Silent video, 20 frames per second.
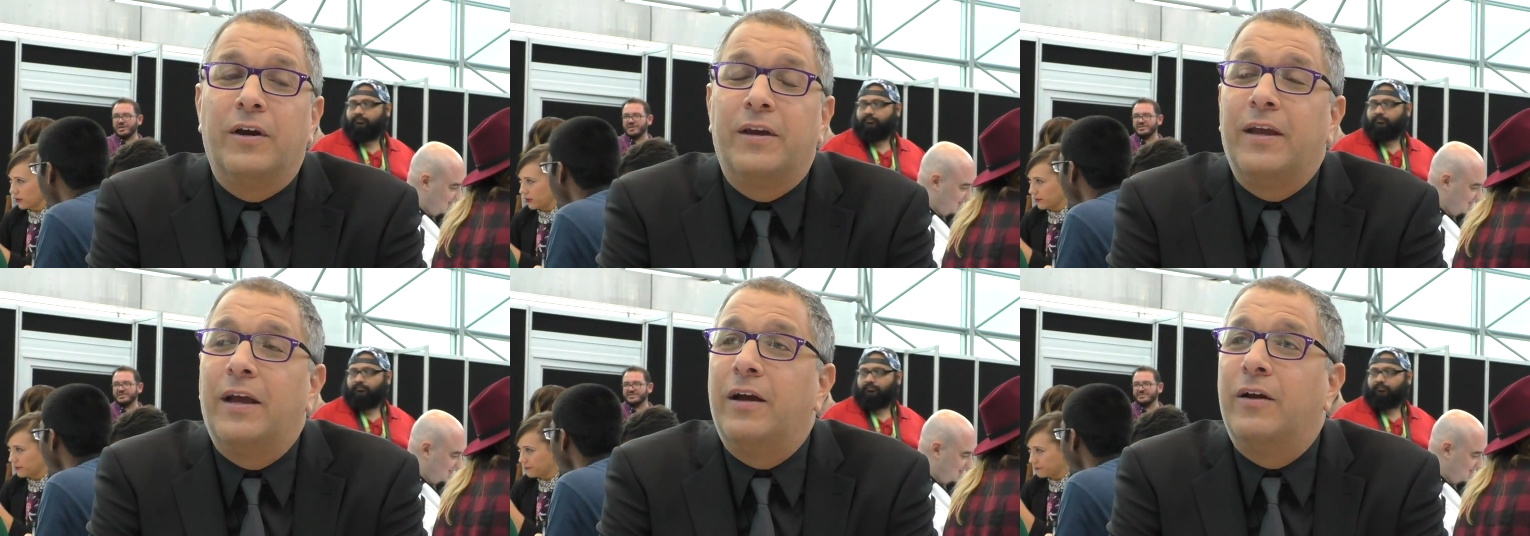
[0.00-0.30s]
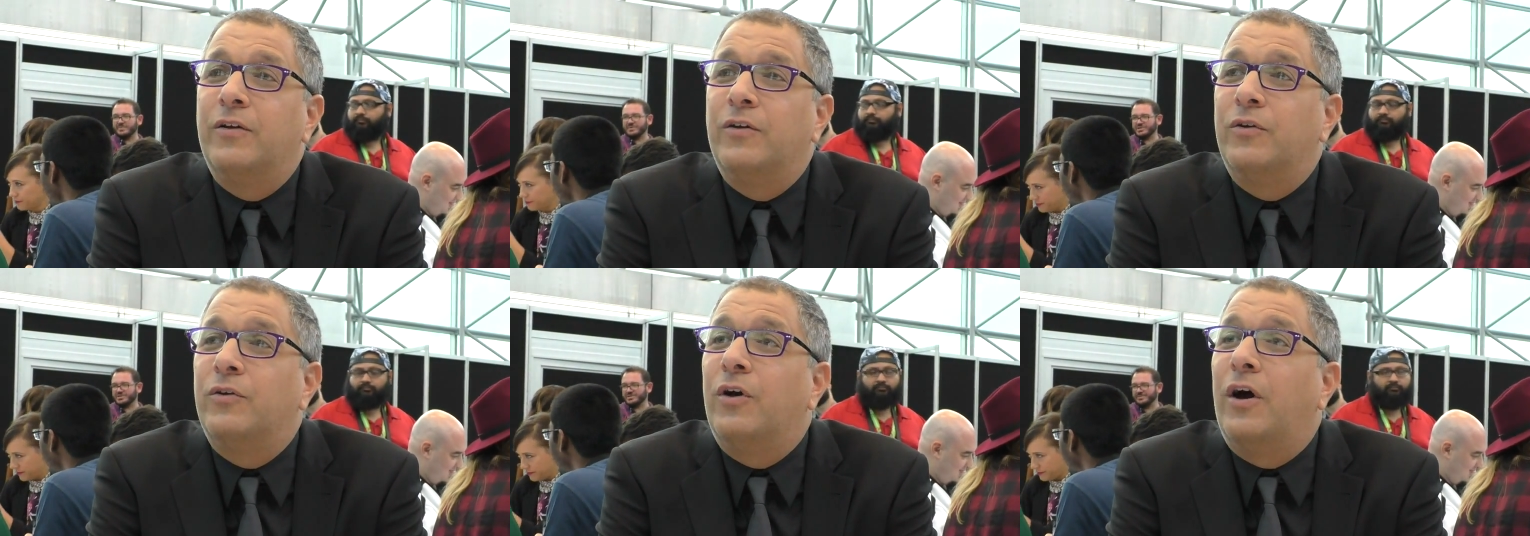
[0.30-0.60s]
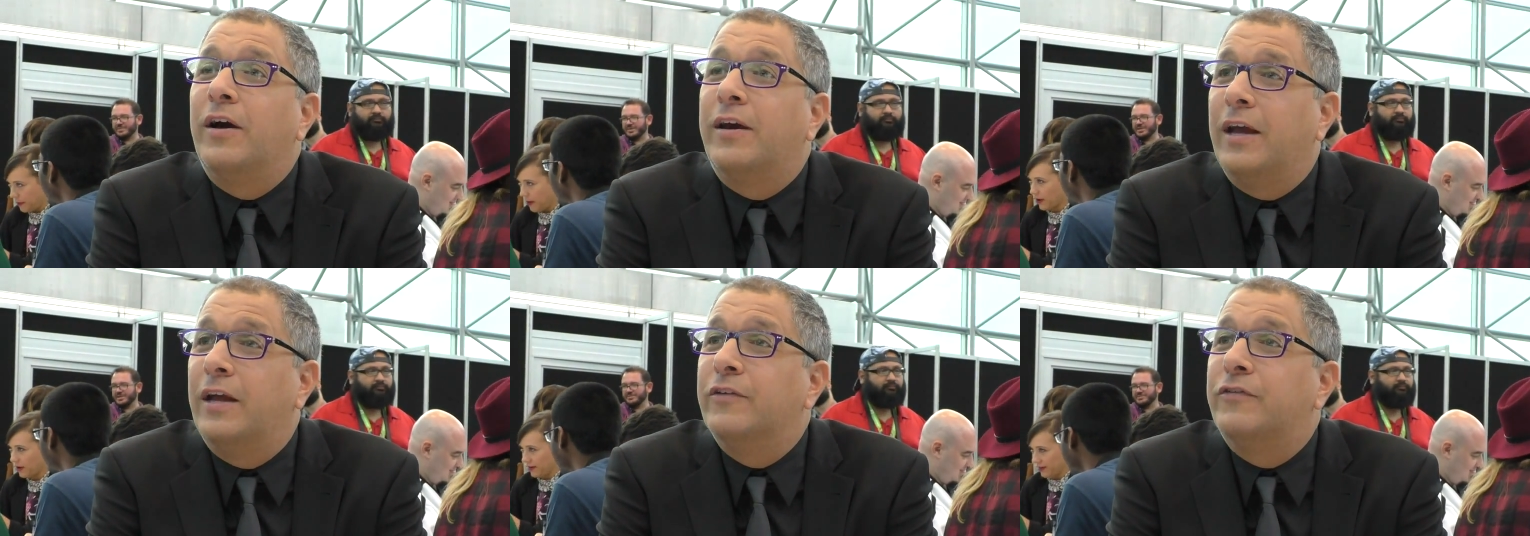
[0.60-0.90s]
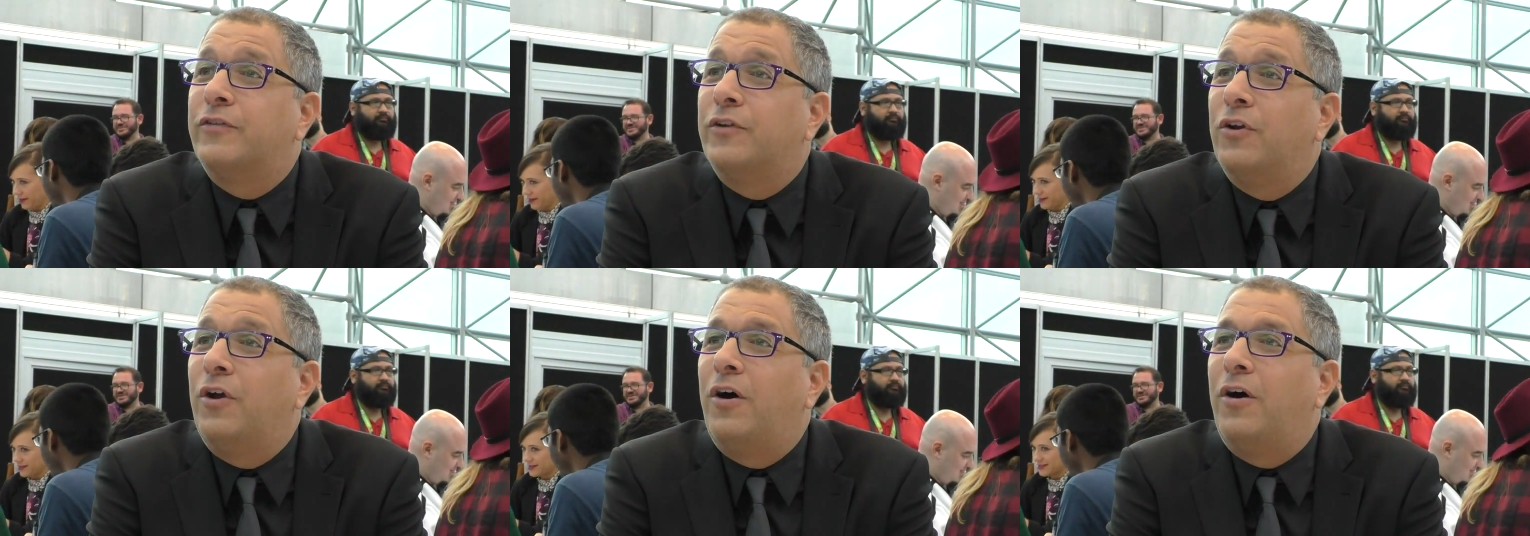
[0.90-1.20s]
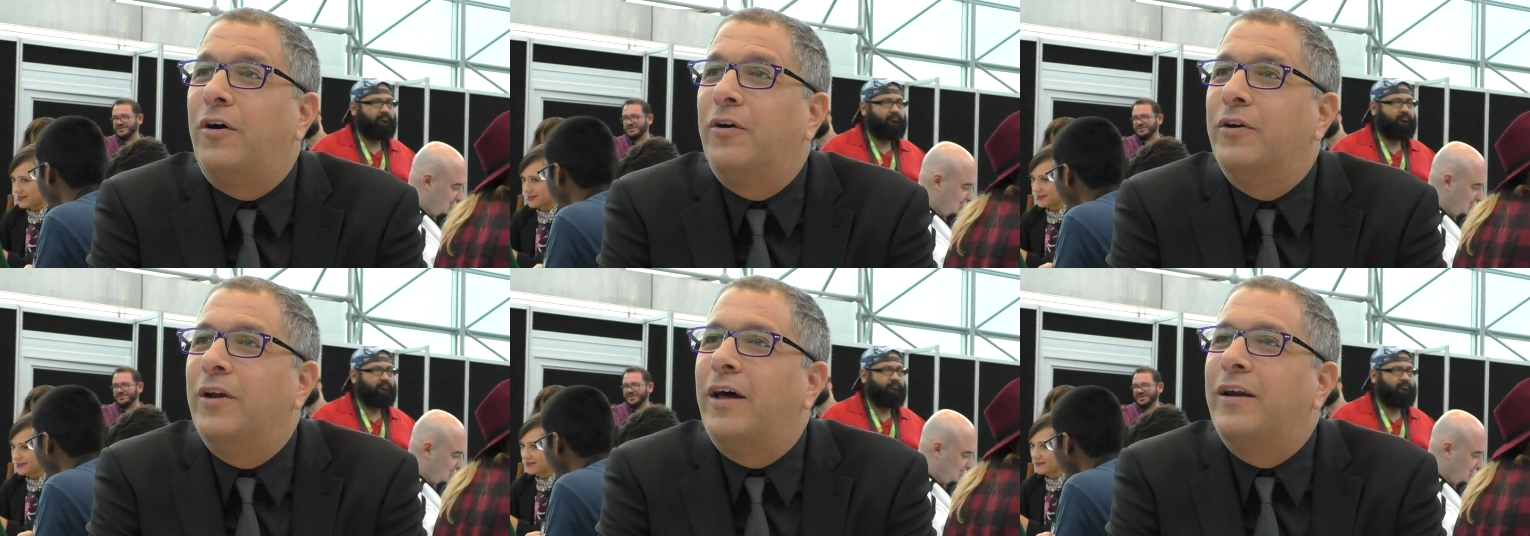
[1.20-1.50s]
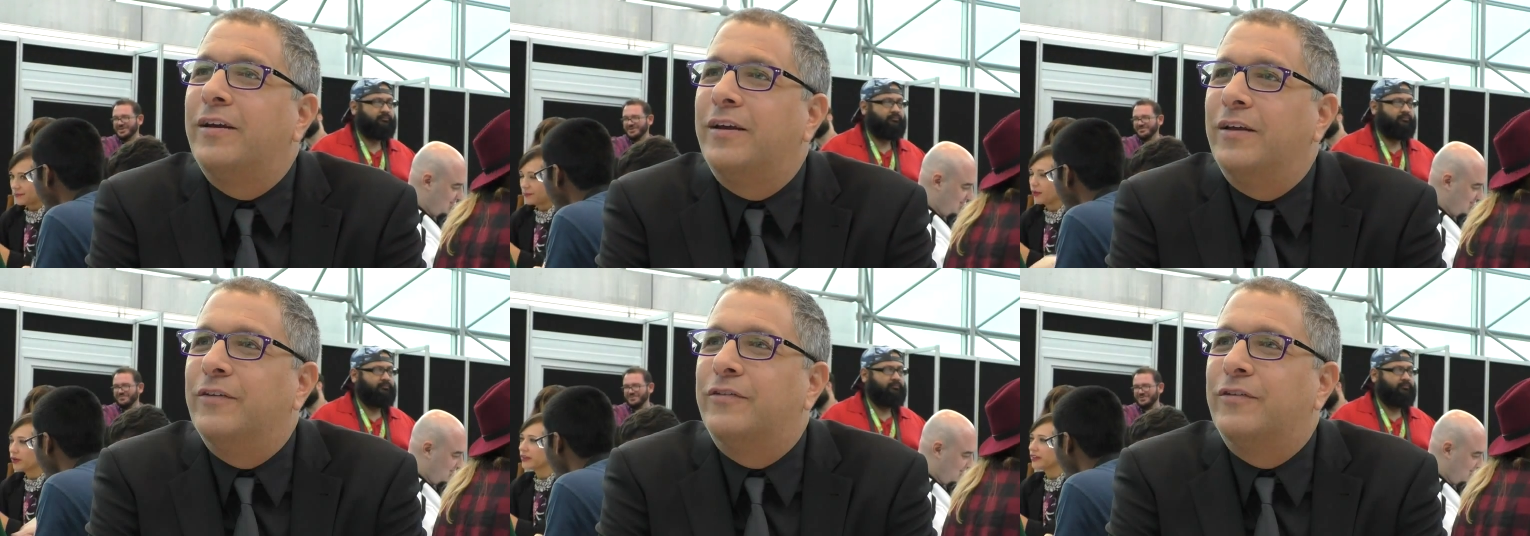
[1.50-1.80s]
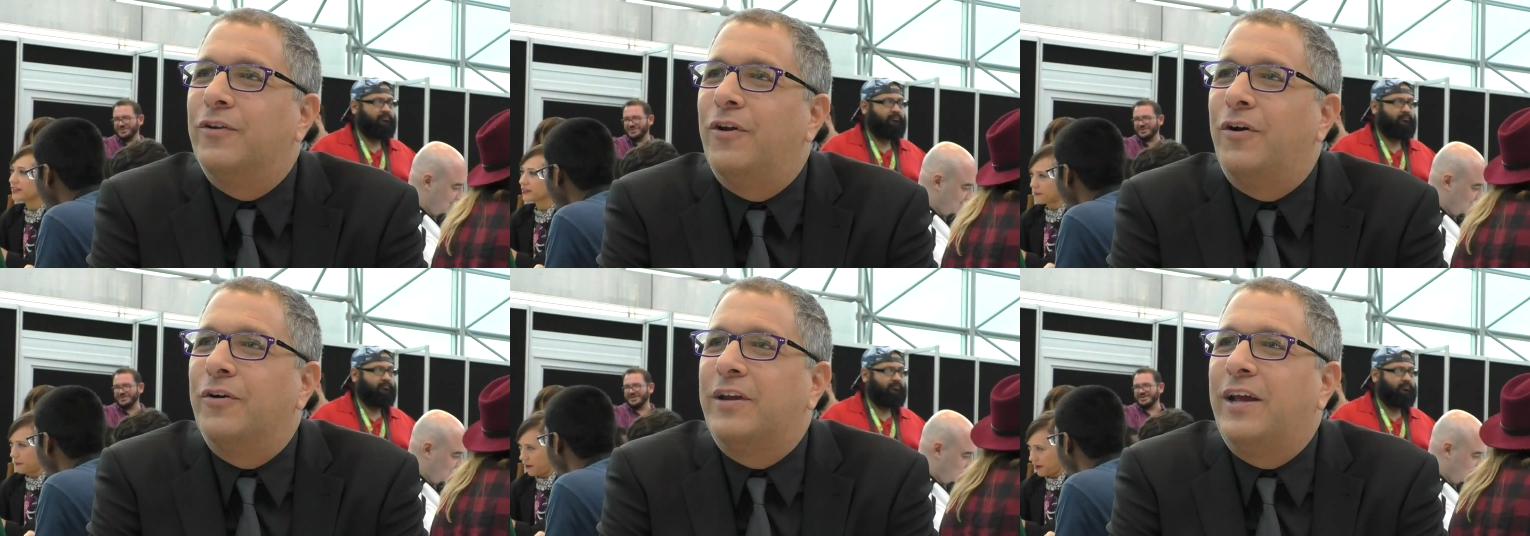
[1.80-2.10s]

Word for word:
Speaker 1: gotta add that. Against the law or not against the law in